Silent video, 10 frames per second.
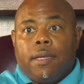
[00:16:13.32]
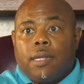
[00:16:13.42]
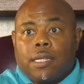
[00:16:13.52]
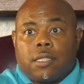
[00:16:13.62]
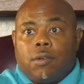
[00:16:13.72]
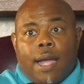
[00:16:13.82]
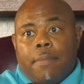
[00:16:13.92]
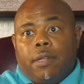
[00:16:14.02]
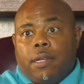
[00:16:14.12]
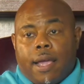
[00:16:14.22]
And that's still
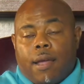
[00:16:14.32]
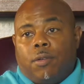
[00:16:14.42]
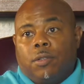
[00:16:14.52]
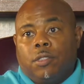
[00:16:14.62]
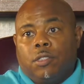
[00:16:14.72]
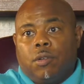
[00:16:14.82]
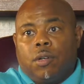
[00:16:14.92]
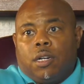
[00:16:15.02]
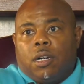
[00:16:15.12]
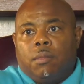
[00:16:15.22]
happening now.
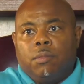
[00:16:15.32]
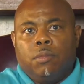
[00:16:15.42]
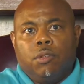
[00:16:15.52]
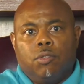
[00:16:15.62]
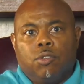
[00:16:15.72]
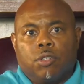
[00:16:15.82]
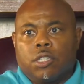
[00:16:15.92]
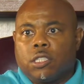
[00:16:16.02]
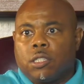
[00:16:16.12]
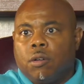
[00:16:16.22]
Georgia
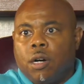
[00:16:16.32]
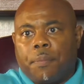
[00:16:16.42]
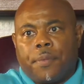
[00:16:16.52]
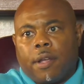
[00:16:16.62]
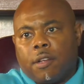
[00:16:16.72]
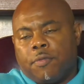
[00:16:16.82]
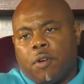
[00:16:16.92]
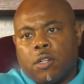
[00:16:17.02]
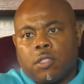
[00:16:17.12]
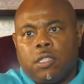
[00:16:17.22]
is still up there as
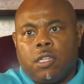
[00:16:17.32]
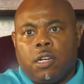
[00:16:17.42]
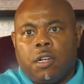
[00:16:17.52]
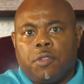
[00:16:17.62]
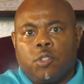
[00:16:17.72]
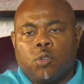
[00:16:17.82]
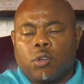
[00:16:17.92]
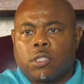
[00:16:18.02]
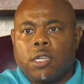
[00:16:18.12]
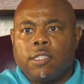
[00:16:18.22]
far as the
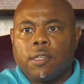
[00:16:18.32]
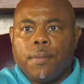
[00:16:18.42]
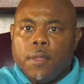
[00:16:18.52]
source states.